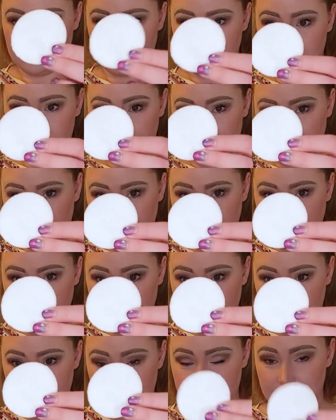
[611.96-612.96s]
this is our
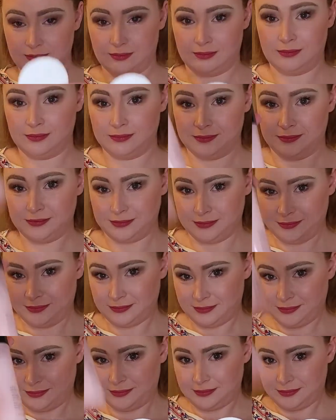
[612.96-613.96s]
Mary Kay oil-free
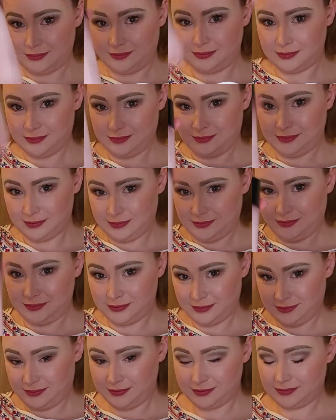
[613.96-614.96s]
eye makeup
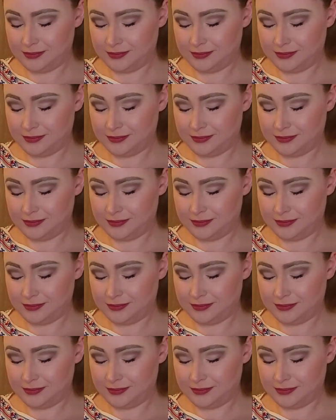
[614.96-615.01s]
remover,